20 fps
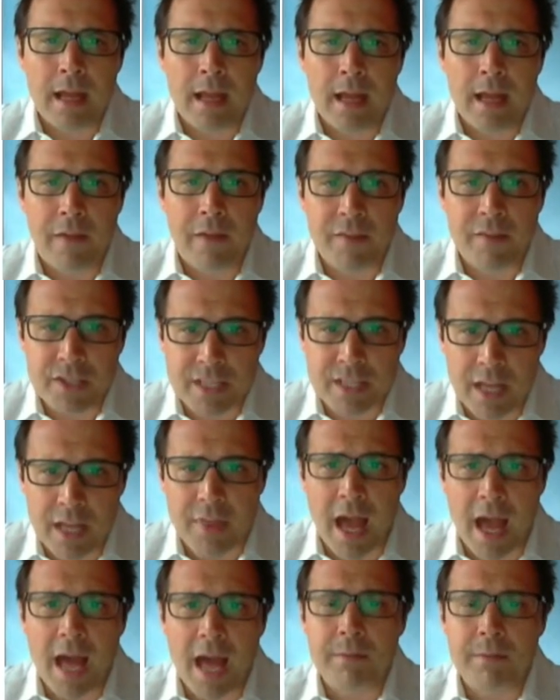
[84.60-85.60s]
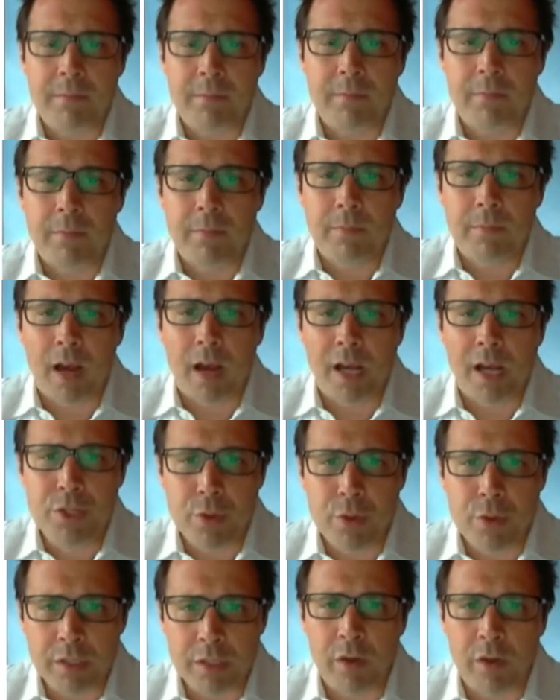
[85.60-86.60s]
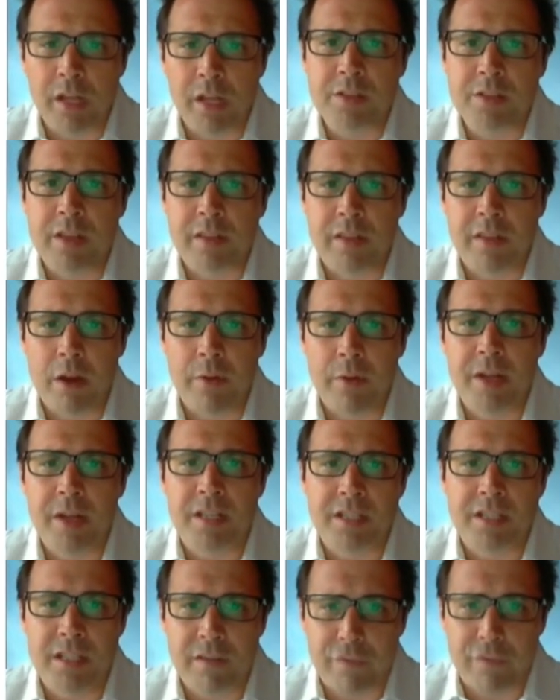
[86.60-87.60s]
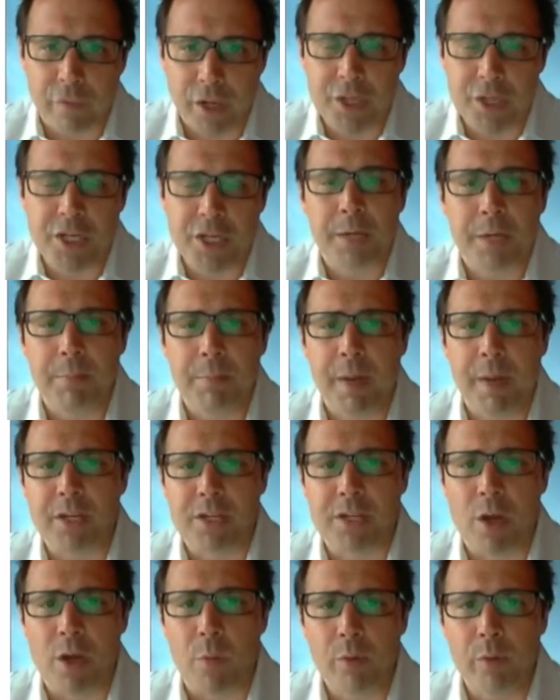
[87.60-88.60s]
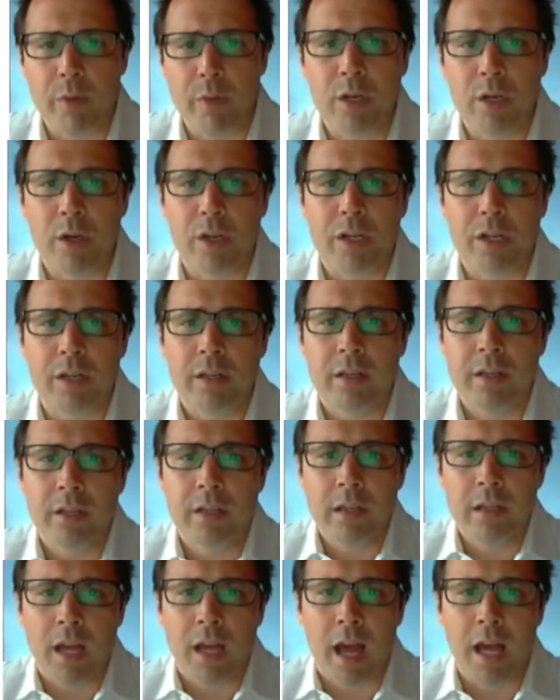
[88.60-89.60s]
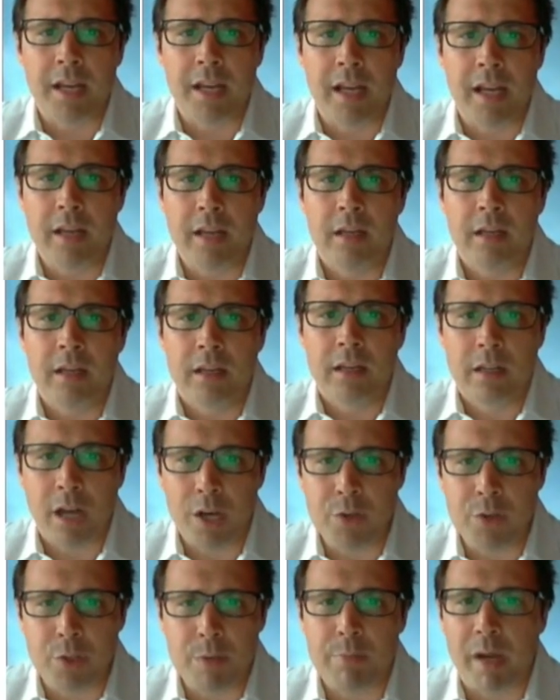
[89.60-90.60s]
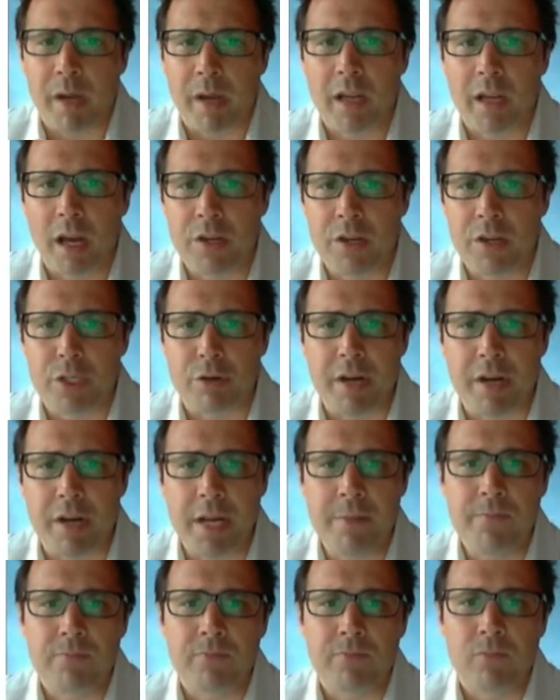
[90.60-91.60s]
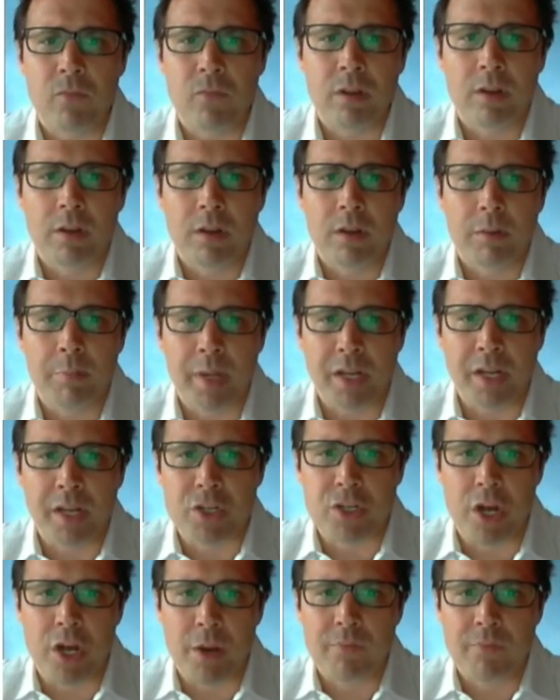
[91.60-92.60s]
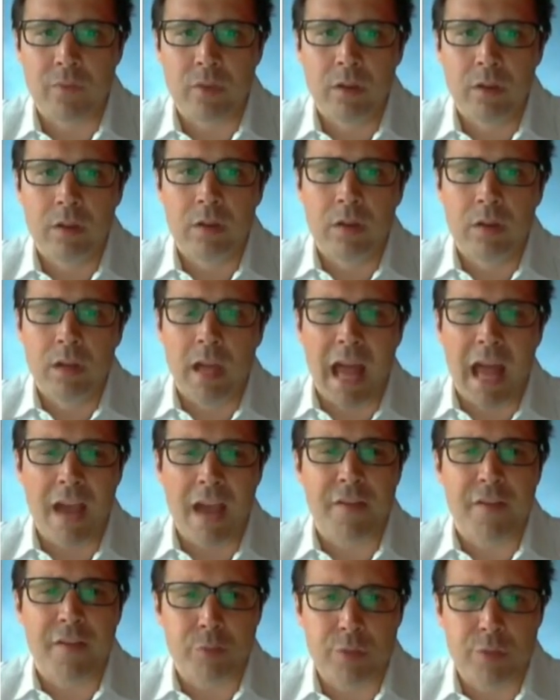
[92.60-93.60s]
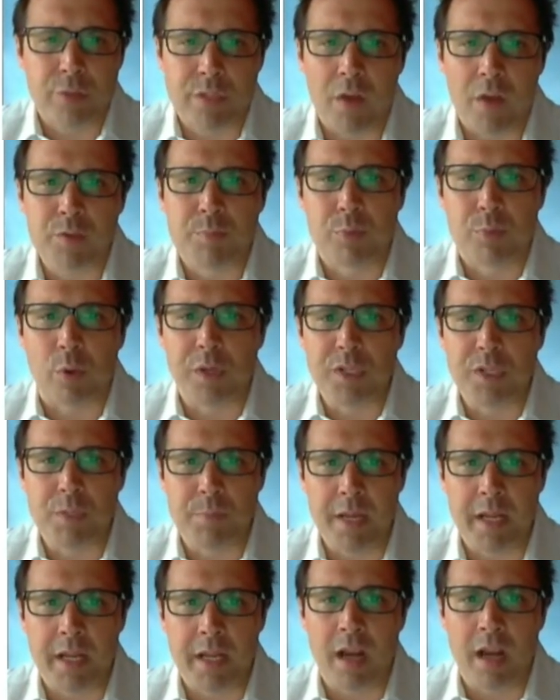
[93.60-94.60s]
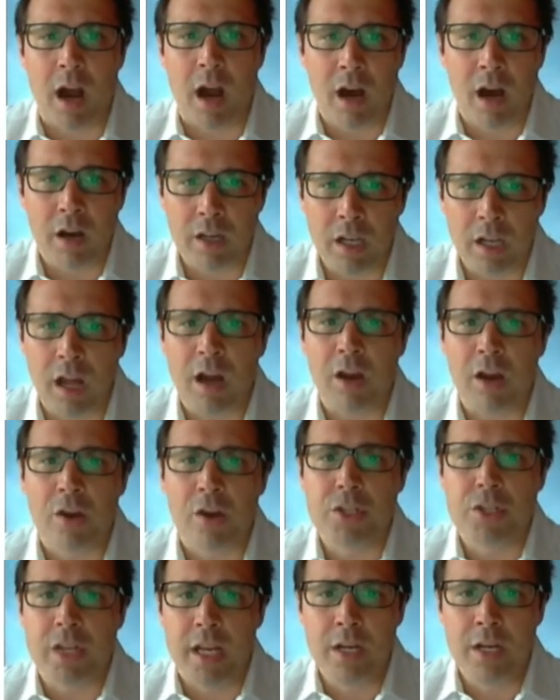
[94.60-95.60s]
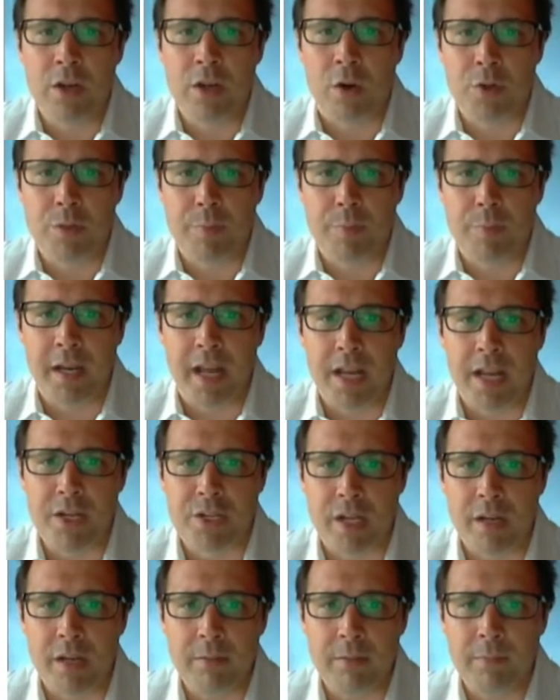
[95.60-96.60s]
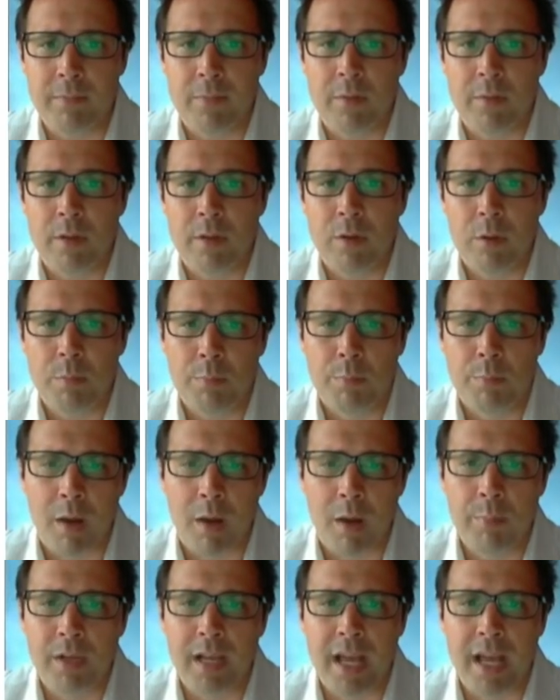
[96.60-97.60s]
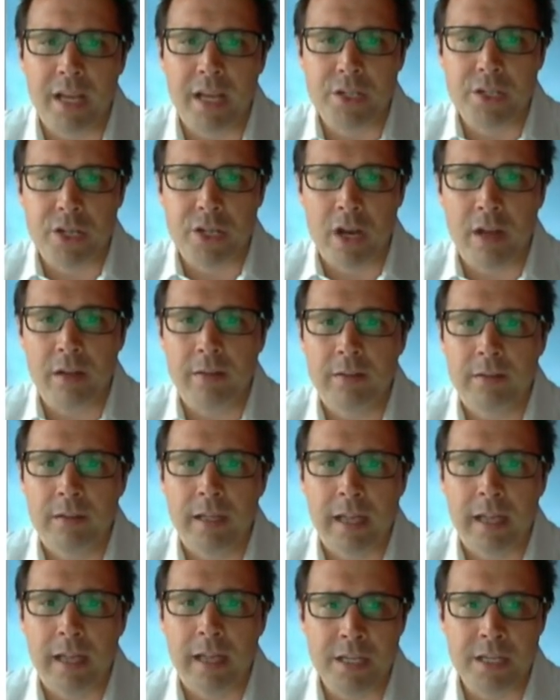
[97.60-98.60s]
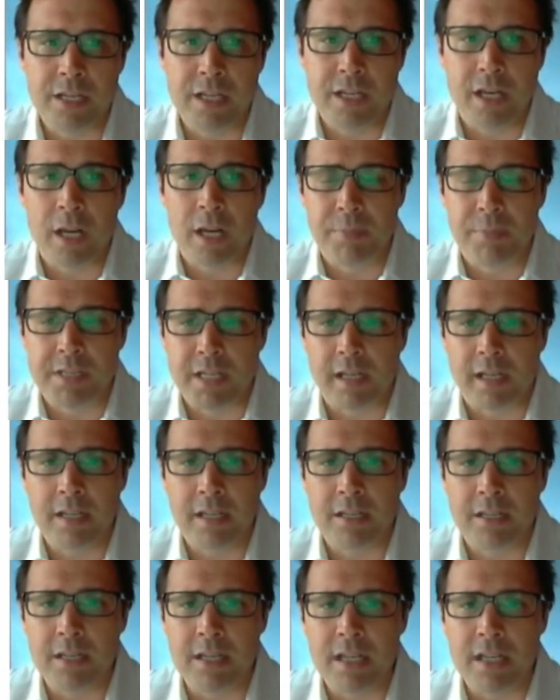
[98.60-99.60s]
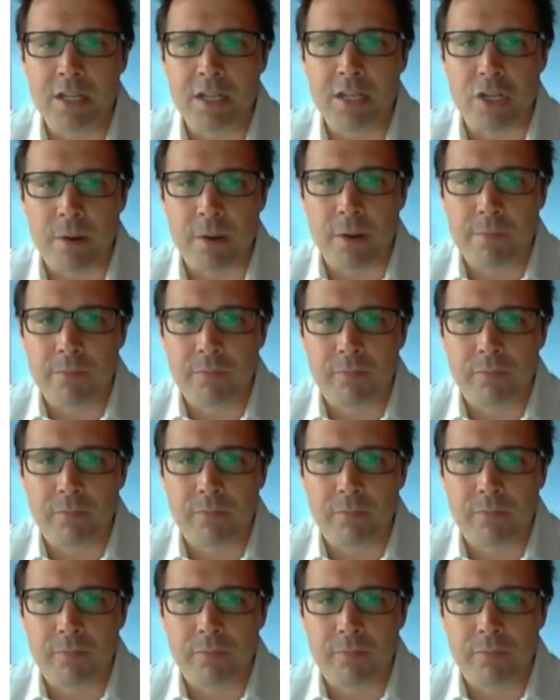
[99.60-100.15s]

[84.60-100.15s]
Having said that, I do acknowledge that there is a differentiated picture when we look at a country-by-country picture. FX reserves, broadly speaking, are large in non-Japan Asia, bar Malaysia, India, and particularly Indonesia.